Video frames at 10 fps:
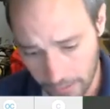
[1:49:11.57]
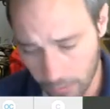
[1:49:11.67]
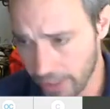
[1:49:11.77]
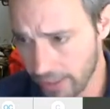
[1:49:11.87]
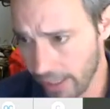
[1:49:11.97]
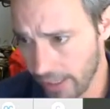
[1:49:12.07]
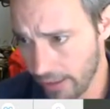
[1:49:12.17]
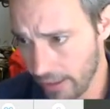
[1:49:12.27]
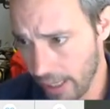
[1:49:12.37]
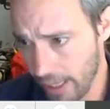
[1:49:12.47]
We
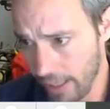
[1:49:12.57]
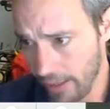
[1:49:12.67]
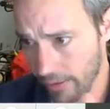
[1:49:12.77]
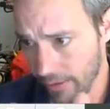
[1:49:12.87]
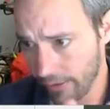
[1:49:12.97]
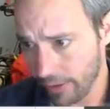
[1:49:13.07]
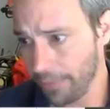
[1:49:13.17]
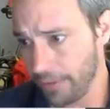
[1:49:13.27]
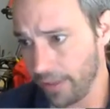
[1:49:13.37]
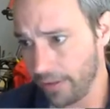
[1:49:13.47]
take a
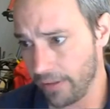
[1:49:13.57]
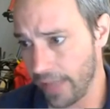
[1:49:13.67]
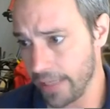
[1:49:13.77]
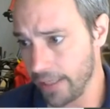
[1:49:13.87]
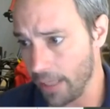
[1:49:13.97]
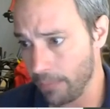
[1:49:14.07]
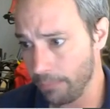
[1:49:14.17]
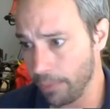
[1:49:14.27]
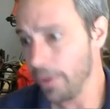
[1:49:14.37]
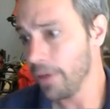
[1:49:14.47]
substance that can
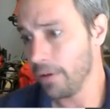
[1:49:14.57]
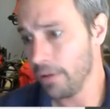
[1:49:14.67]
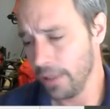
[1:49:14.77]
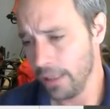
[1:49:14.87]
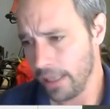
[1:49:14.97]
boil